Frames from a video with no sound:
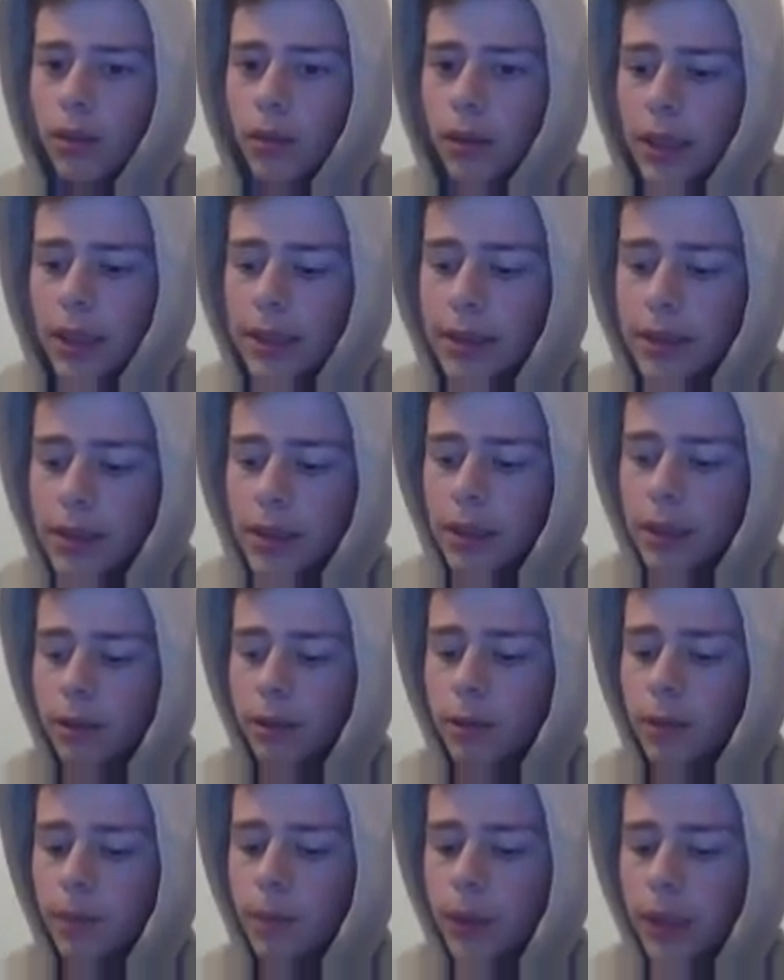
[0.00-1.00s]
their
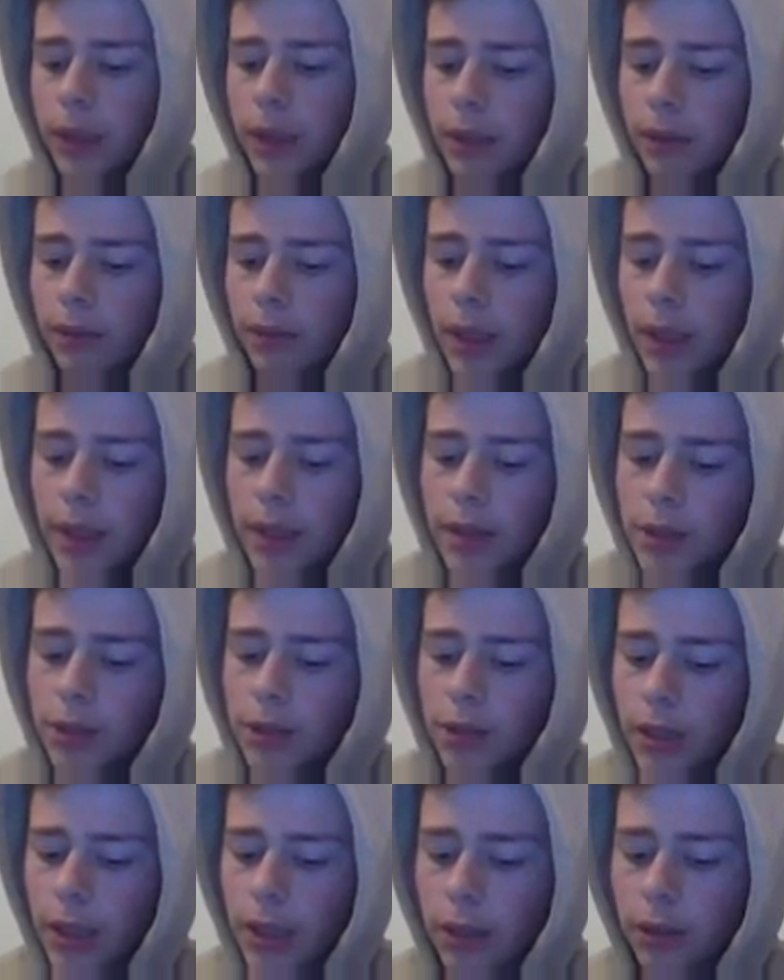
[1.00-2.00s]
skills, but if they
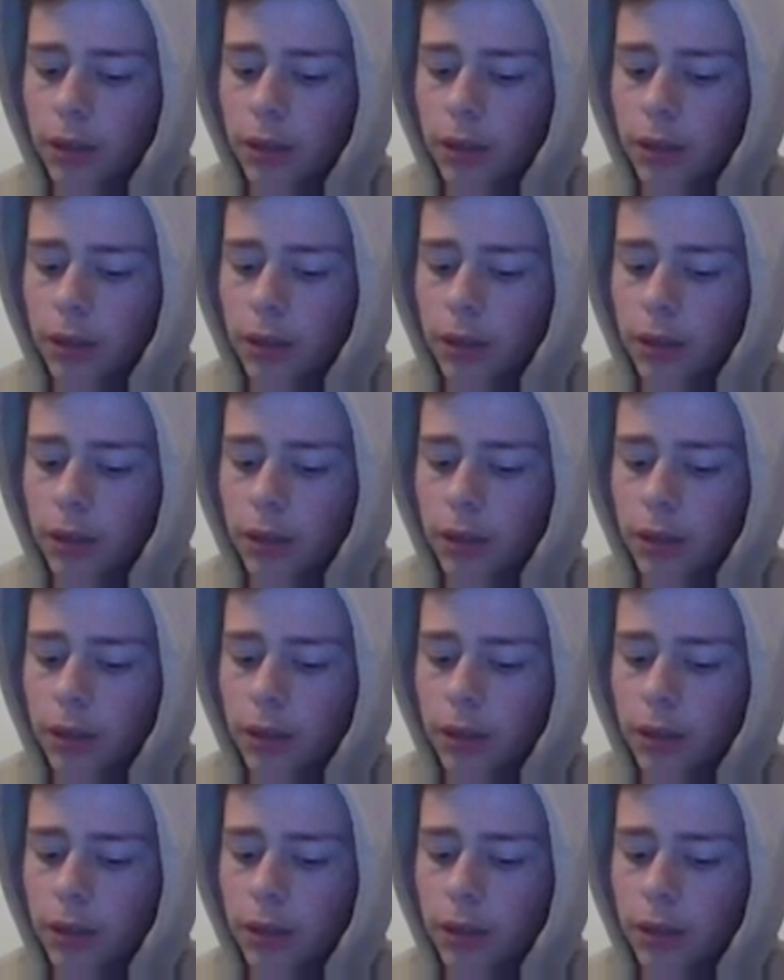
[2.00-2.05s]
do get